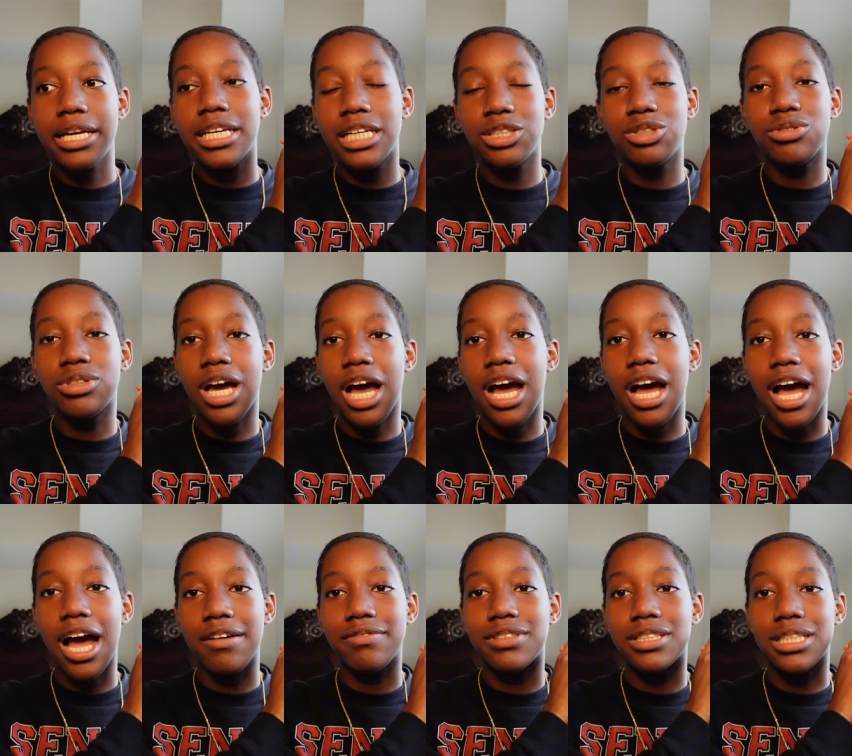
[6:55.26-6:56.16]
kid you not,
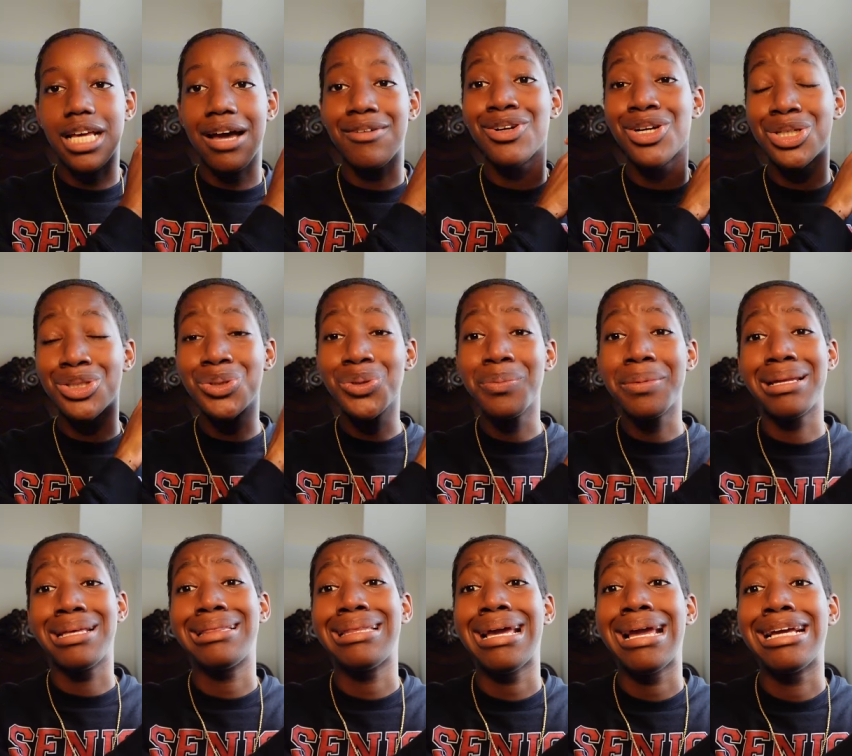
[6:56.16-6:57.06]
I've just, I've heard too many
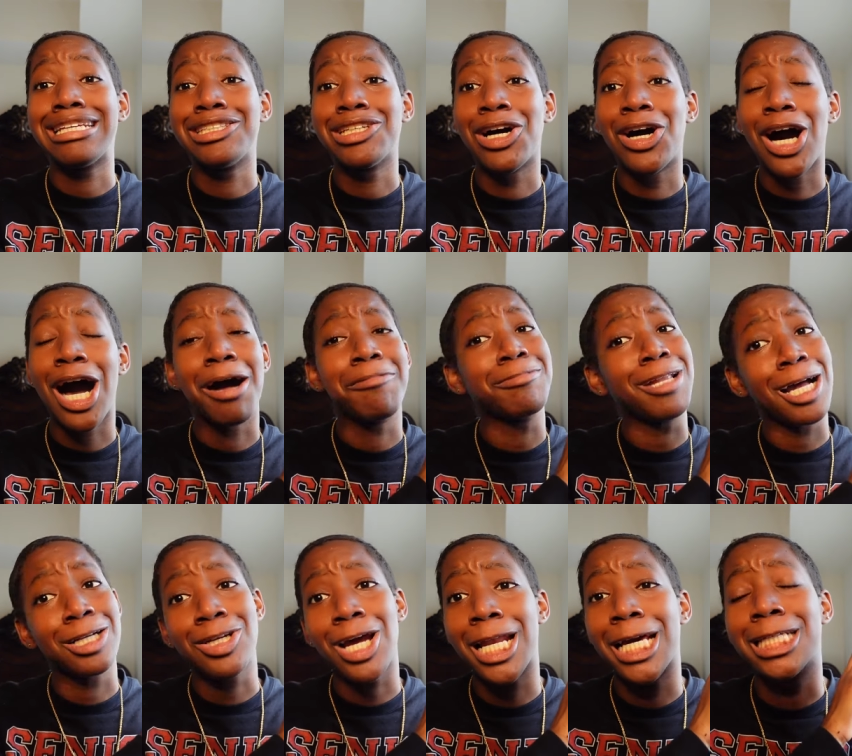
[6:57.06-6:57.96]
things, y'all. I'm not
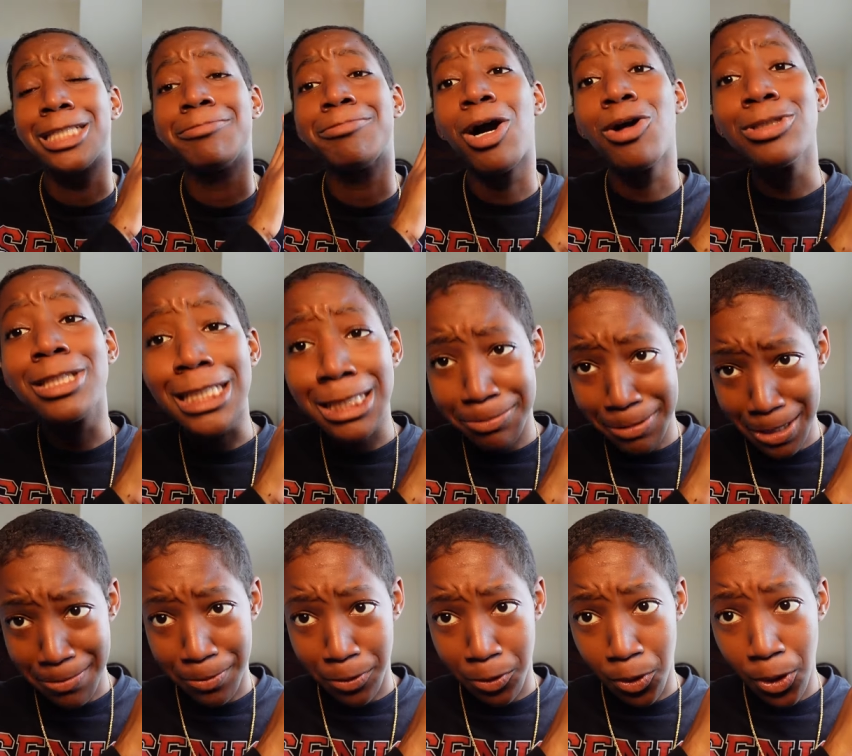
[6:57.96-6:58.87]
trying to expose these
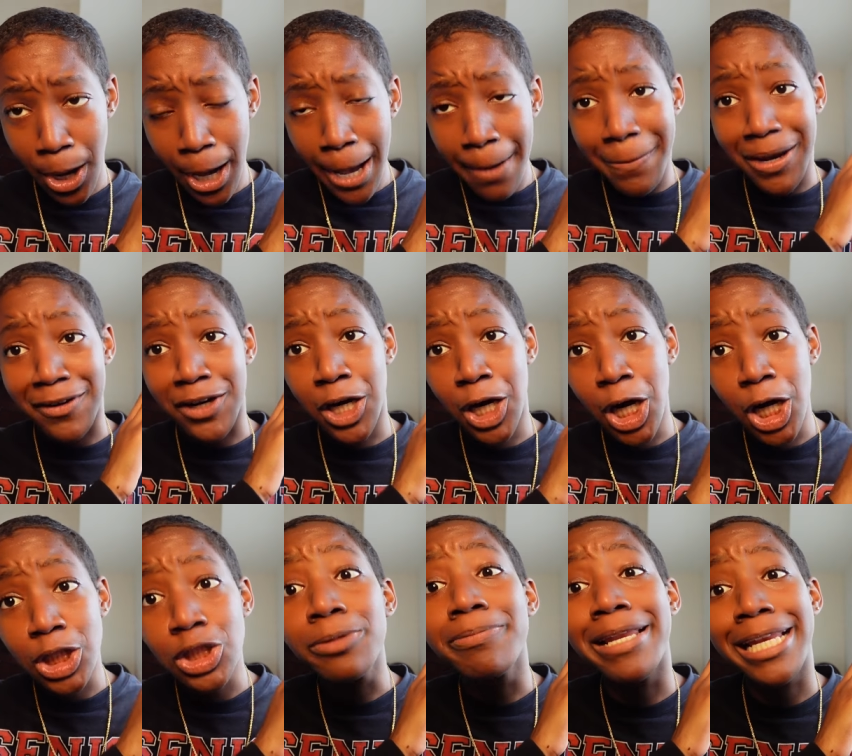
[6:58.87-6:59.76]
people, but I've heard
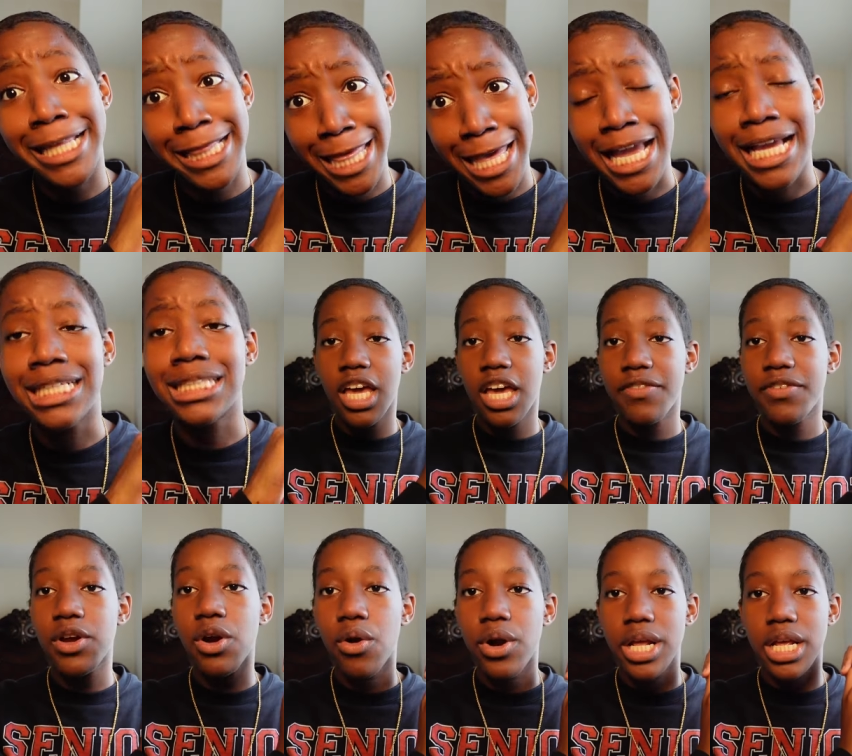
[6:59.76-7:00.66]
too many things. If
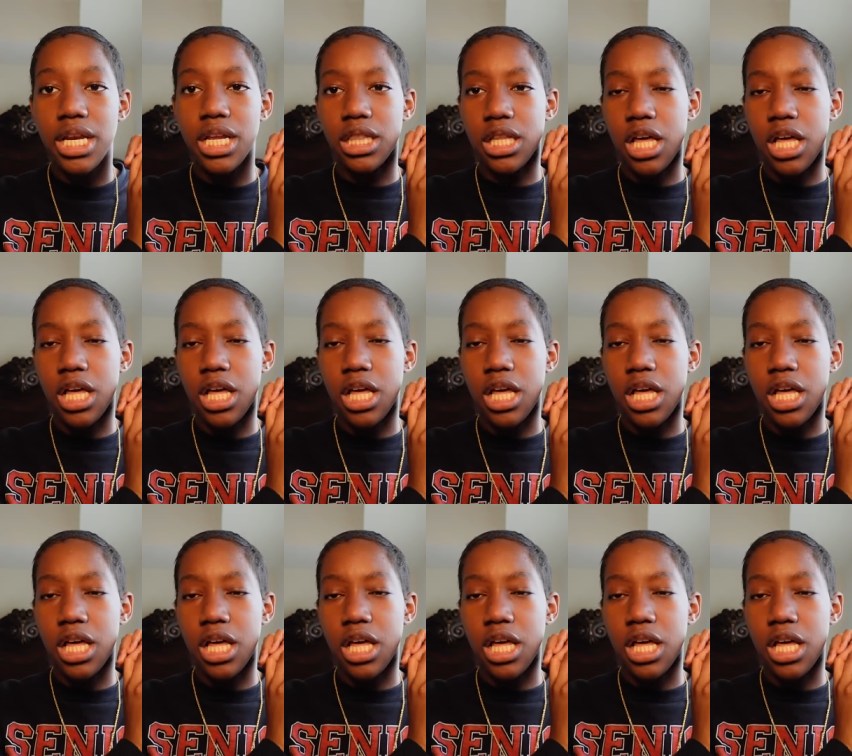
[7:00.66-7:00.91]
you're already in a